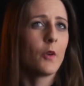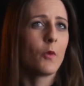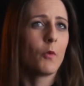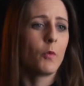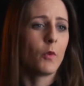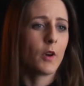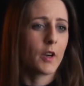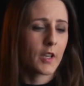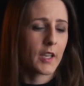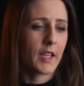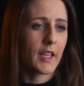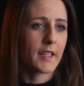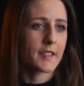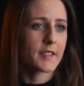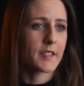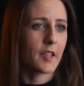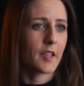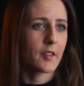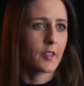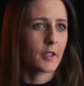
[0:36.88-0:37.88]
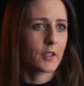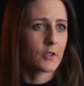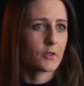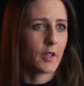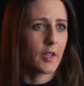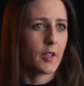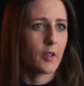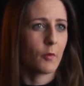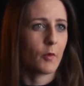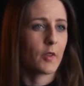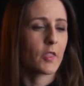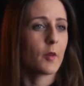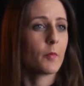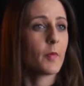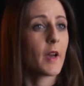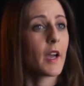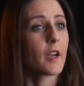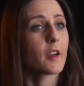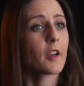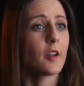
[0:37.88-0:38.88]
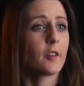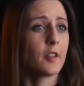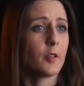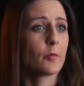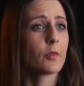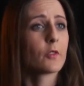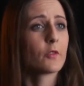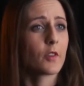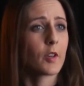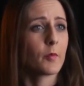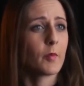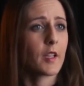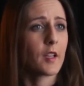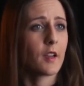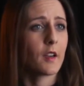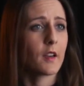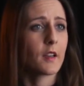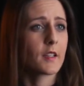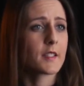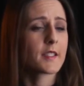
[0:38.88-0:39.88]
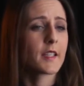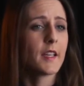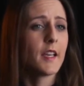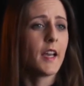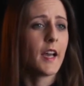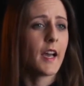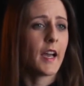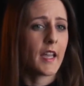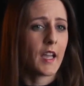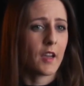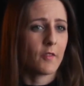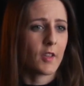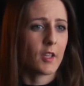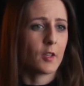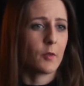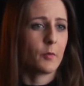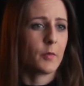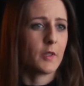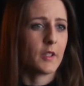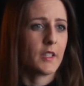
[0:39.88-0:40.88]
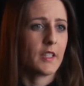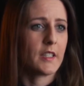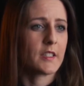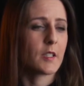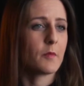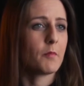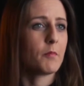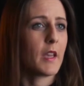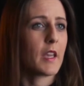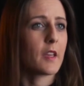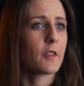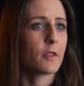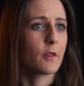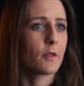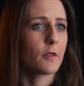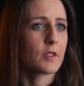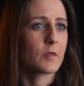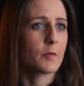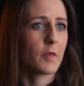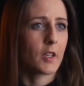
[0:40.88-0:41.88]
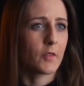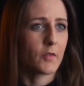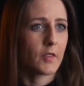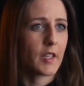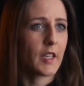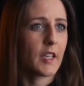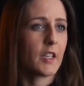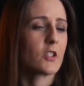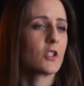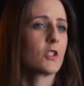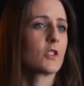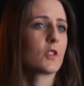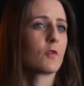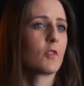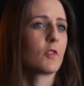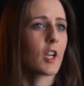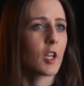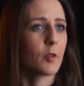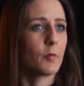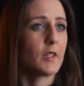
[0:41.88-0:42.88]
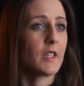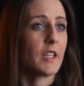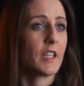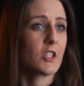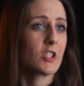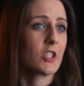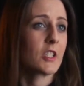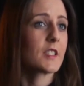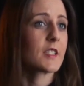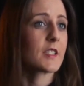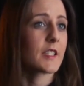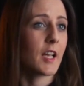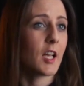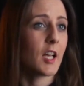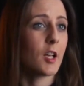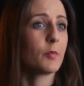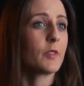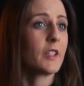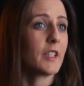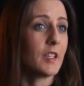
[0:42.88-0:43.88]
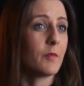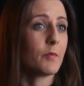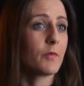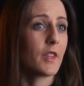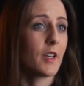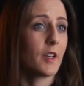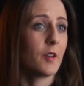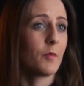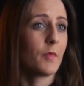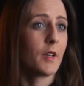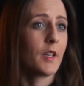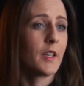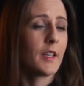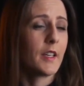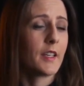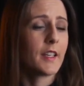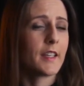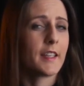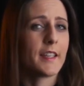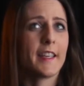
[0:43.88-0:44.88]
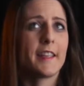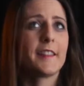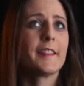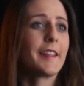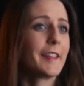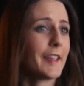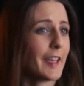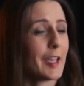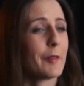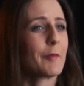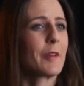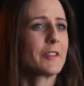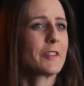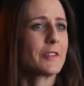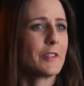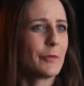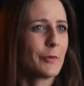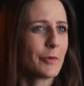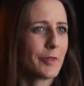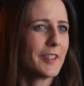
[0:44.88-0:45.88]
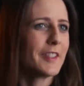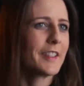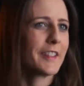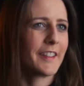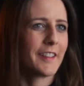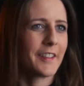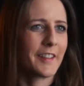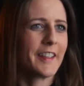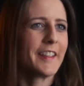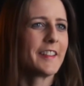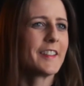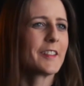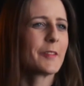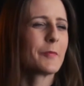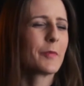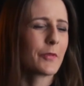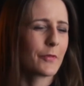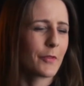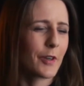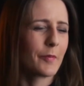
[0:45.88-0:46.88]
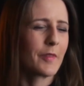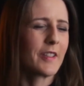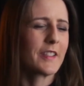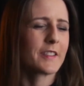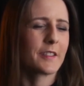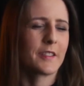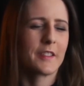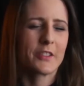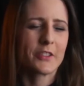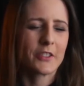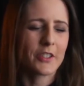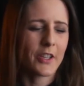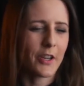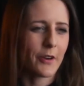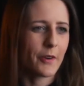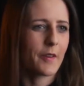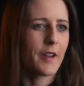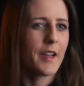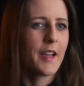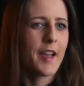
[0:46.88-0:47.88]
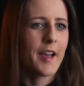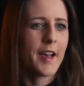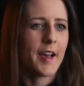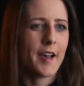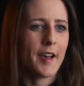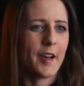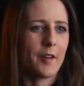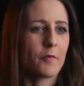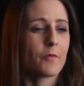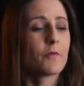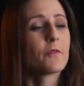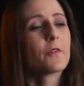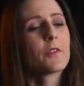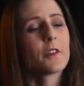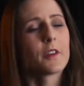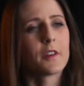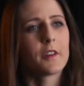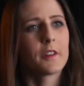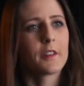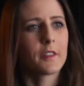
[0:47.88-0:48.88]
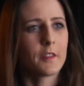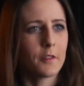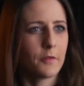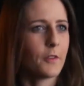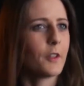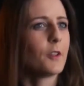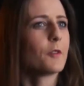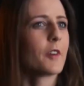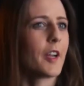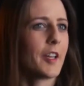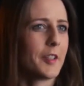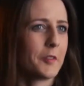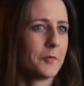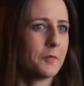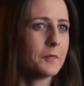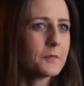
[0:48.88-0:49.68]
working as an athletic trainer with a background in performing arts, I have that ability to make those modifications or recommendations to help keep them in the game as you would, or in the performance in the show for the full run.